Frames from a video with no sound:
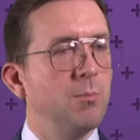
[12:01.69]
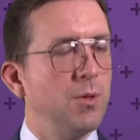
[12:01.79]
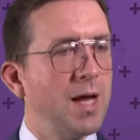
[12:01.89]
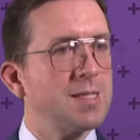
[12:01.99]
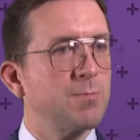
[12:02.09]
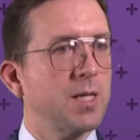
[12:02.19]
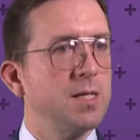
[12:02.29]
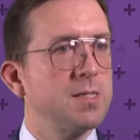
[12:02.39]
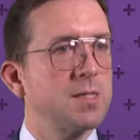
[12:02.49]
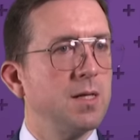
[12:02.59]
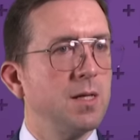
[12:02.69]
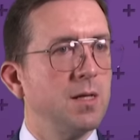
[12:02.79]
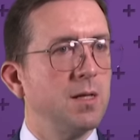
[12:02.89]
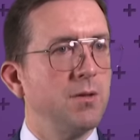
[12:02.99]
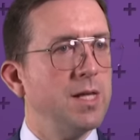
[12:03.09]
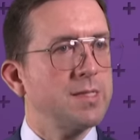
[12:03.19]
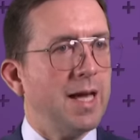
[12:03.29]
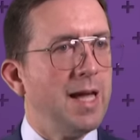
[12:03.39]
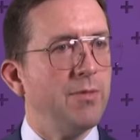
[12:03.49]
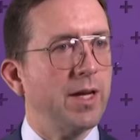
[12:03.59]
But that's because they're
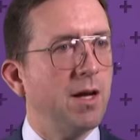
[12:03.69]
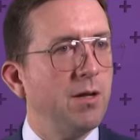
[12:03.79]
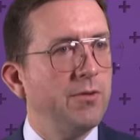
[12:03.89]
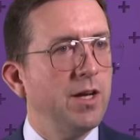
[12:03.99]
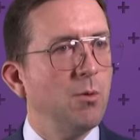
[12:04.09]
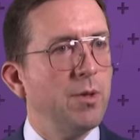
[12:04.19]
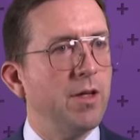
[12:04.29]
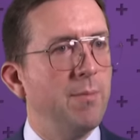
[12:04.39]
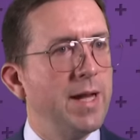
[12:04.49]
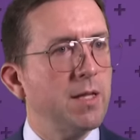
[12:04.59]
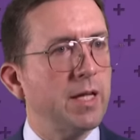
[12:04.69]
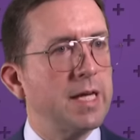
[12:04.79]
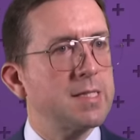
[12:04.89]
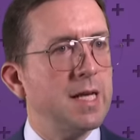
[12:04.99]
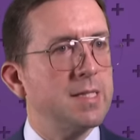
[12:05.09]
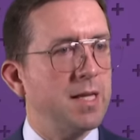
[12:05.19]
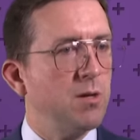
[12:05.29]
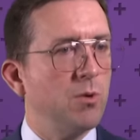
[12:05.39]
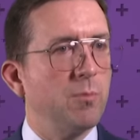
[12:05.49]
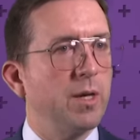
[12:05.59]
scared. They can't deal with him, anything he says. They
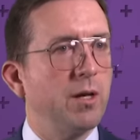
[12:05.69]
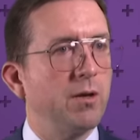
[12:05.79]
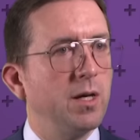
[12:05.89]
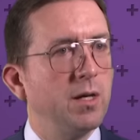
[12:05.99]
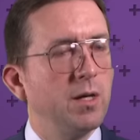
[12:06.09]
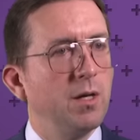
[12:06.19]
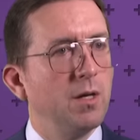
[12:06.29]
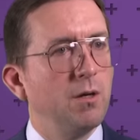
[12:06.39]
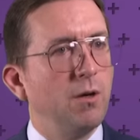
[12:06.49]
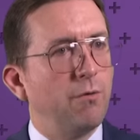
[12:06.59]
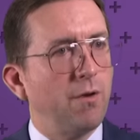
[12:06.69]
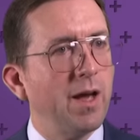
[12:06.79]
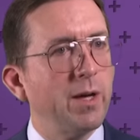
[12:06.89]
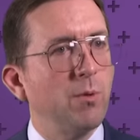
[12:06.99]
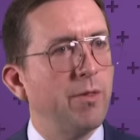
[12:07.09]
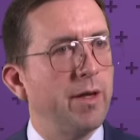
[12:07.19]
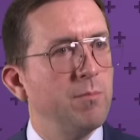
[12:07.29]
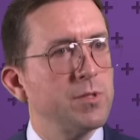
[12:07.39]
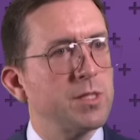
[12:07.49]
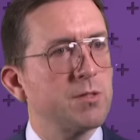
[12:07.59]
don't want to be on a flight with
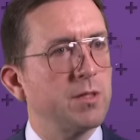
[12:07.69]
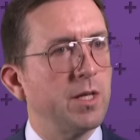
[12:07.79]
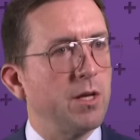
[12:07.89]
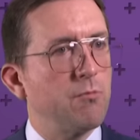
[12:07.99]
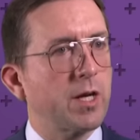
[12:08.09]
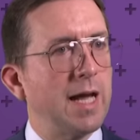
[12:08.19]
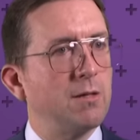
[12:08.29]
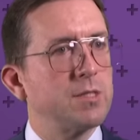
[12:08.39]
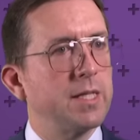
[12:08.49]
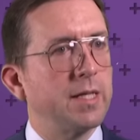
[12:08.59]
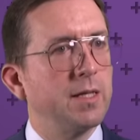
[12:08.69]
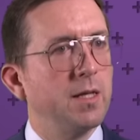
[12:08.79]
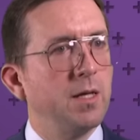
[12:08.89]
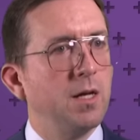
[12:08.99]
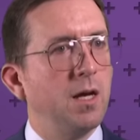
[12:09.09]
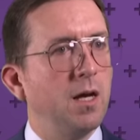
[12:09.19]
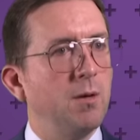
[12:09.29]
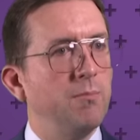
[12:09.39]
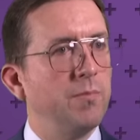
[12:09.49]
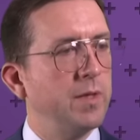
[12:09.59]
him, just, you know, recounting
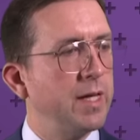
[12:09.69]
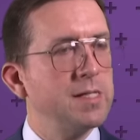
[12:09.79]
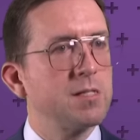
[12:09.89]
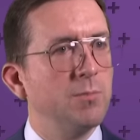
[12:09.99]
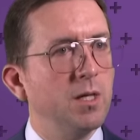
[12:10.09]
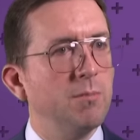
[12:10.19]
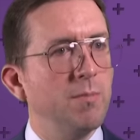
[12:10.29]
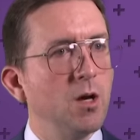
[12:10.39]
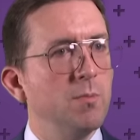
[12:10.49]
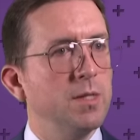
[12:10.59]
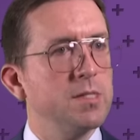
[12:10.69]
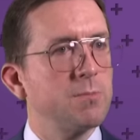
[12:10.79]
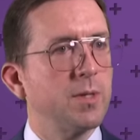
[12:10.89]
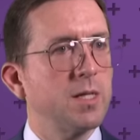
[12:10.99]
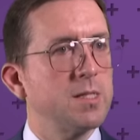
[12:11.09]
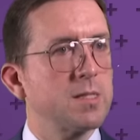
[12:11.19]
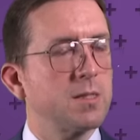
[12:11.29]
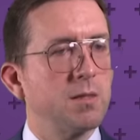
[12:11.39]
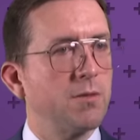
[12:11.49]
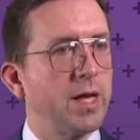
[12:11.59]
intimate moments, because
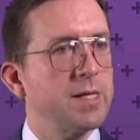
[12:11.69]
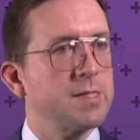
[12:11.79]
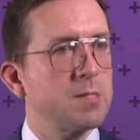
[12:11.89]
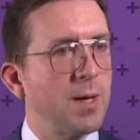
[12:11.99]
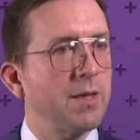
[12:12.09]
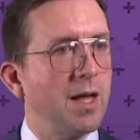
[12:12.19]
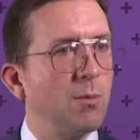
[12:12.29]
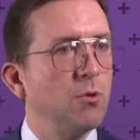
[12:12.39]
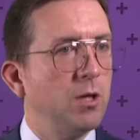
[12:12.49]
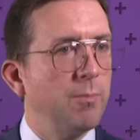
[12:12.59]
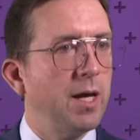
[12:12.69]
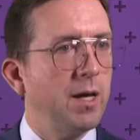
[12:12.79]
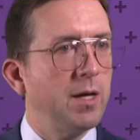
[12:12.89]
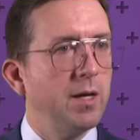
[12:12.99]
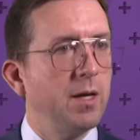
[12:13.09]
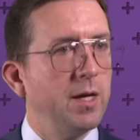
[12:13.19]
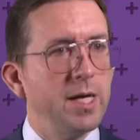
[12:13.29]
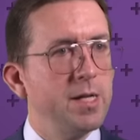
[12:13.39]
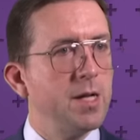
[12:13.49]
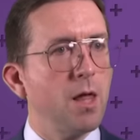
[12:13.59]
they suspect that will appear
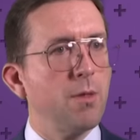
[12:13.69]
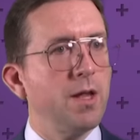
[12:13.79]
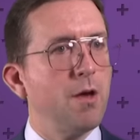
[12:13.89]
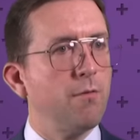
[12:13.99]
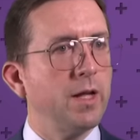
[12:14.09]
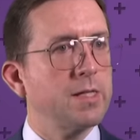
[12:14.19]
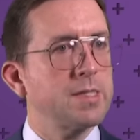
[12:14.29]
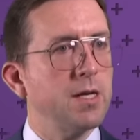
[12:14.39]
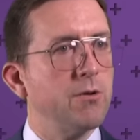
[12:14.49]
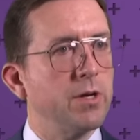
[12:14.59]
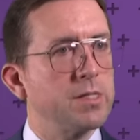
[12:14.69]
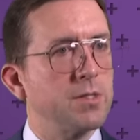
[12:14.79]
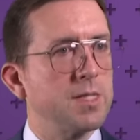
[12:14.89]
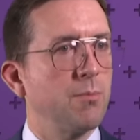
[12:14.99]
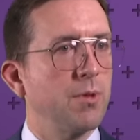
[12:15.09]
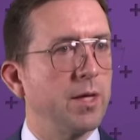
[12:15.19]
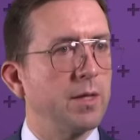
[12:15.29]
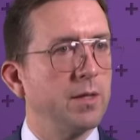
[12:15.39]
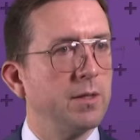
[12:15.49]
in another Netflix series or something.